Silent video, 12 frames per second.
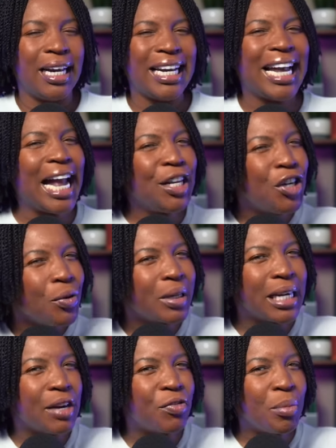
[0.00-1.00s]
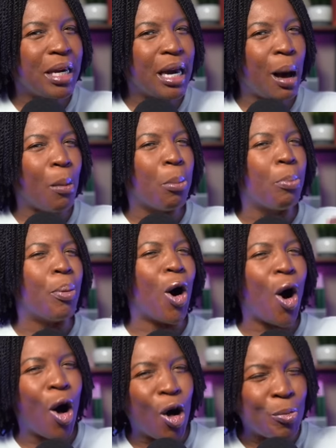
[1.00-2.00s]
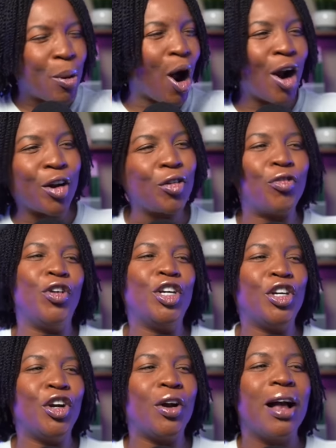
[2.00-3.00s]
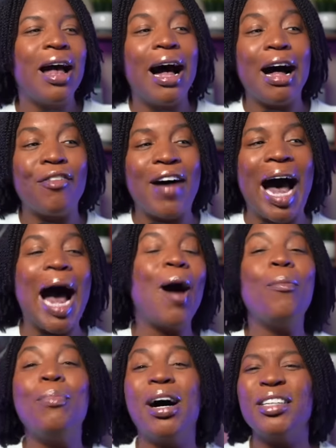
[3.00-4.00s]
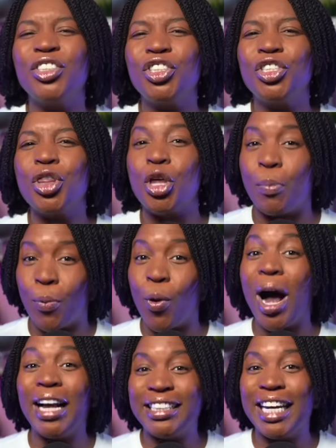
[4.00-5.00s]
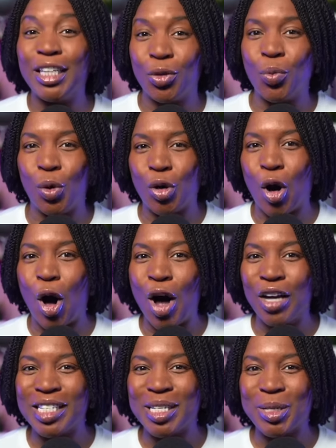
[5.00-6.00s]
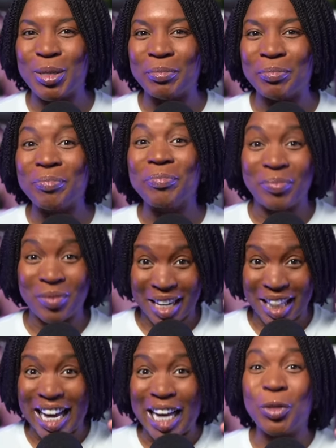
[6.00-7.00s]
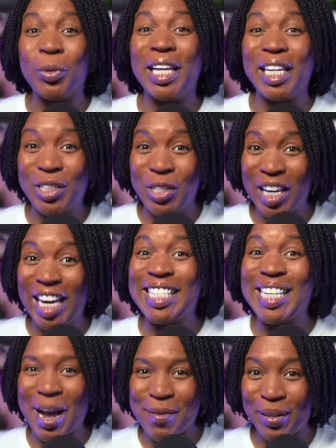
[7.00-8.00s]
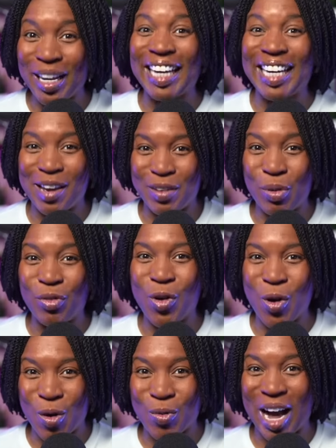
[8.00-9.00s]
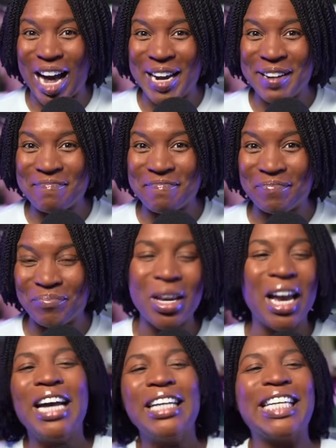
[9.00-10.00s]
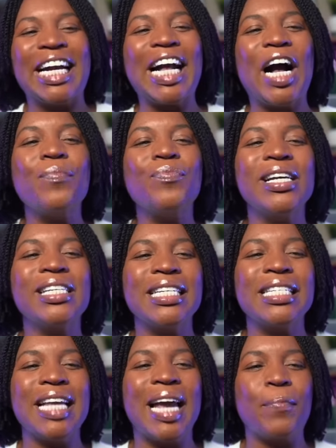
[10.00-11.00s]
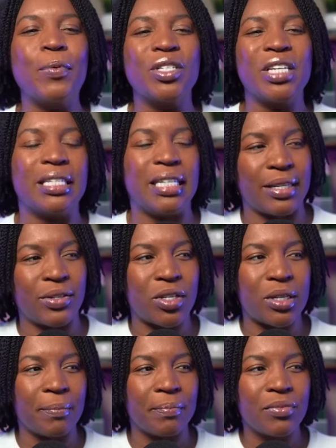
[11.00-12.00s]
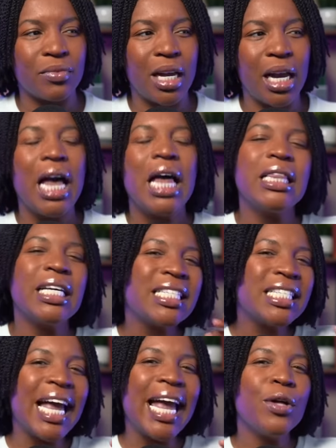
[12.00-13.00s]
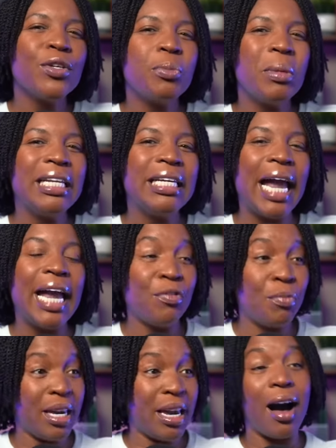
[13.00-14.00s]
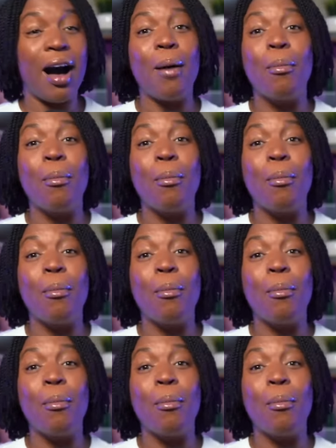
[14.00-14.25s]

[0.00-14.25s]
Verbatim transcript: can you give me a ballpark figure of how much the project will cost? That's related to the example I gave you before, right? Check out this example sentence. The salesman gave me a